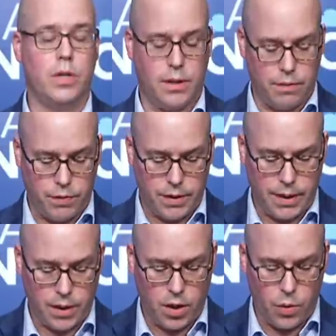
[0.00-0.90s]
learn to live with
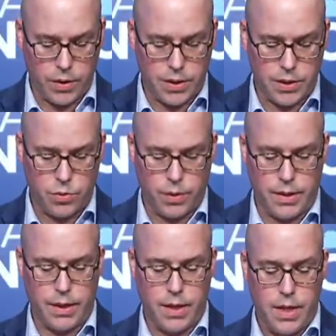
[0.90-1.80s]
it and coexist
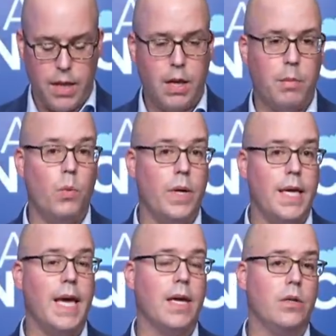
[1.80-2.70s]
with it. But we
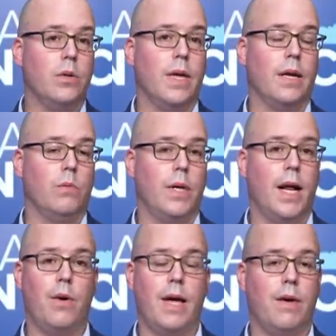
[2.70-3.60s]
can do that. We
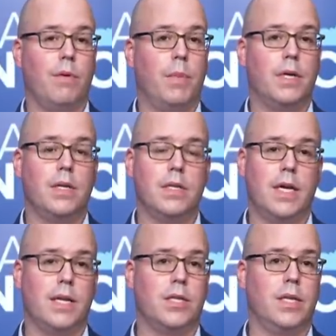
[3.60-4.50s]
now have abundant
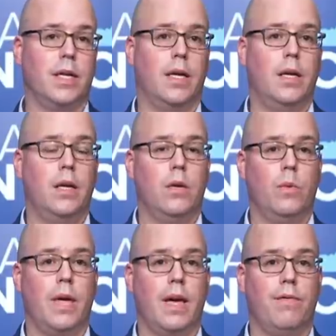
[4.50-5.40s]
testing.
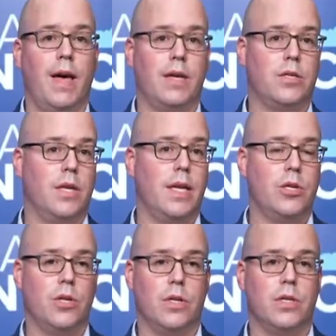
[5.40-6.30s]
We have
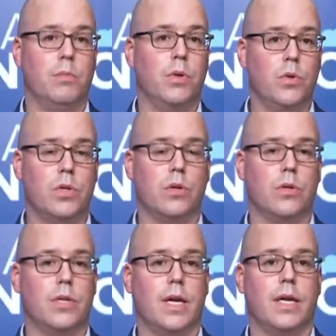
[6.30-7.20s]
vaccinations and
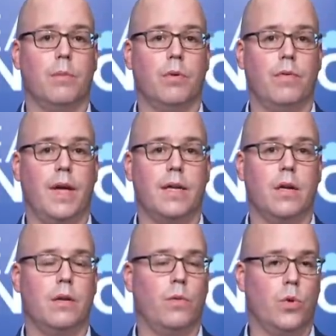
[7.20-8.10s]
boosters that can prevent
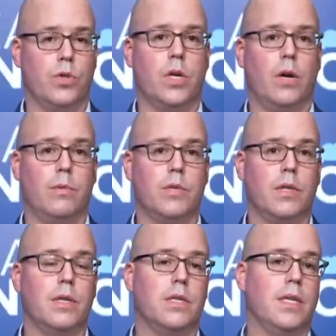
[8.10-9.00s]
the worst harms of
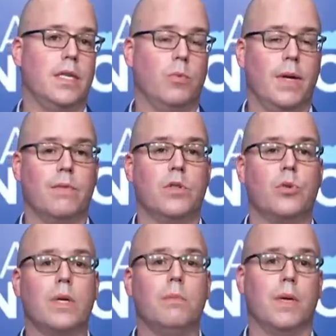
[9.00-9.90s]
the disease. We have
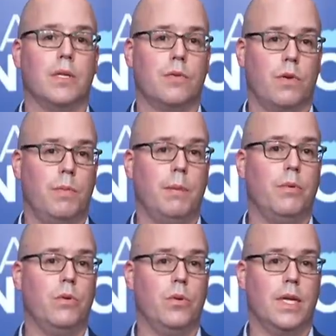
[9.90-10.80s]
treatments for
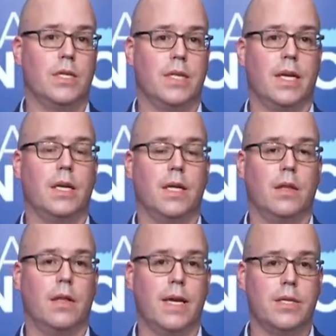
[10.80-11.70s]
people who get sick
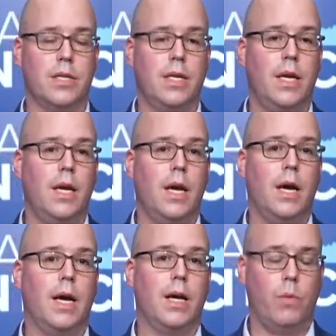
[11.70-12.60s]
nonetheless.
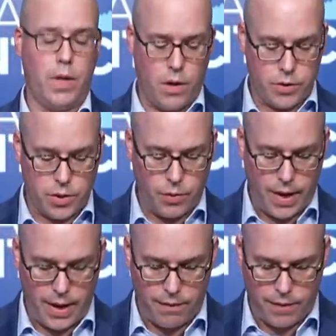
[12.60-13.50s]
And we also
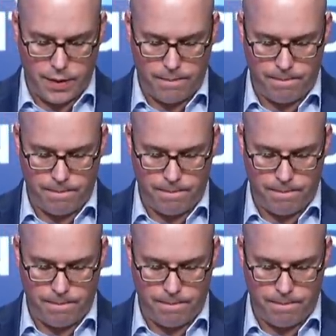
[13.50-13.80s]
have